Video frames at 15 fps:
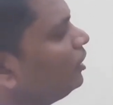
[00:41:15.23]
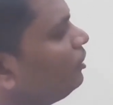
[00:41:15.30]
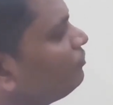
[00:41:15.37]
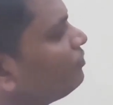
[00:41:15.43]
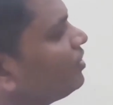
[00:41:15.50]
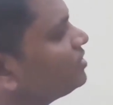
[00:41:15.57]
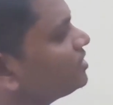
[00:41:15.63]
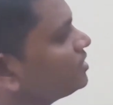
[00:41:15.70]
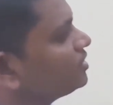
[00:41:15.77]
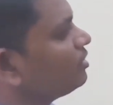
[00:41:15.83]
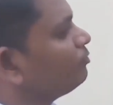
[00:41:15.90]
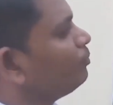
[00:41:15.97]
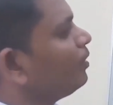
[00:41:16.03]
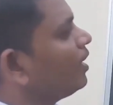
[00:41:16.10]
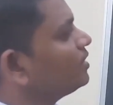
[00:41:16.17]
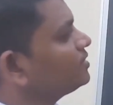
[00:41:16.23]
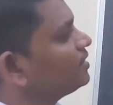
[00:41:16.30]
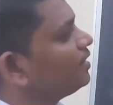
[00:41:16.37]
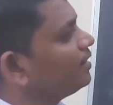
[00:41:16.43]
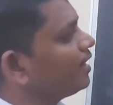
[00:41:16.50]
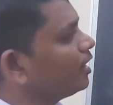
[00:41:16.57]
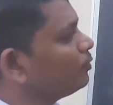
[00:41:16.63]
differences of plant
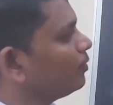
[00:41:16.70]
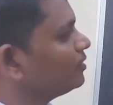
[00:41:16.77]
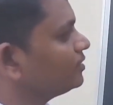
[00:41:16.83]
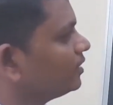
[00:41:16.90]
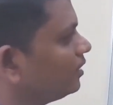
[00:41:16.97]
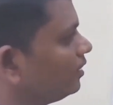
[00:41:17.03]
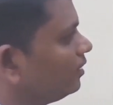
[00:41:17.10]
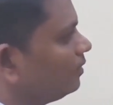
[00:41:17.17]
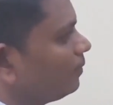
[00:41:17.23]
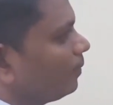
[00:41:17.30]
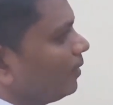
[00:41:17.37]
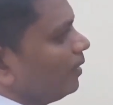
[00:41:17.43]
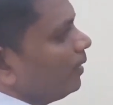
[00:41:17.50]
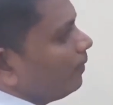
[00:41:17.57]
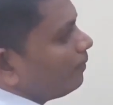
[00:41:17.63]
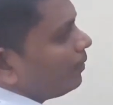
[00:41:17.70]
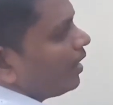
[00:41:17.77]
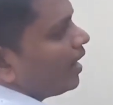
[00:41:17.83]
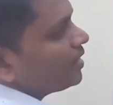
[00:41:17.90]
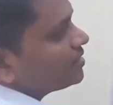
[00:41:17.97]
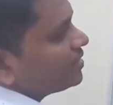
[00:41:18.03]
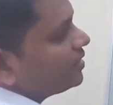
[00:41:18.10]
cell and animal cell. Plant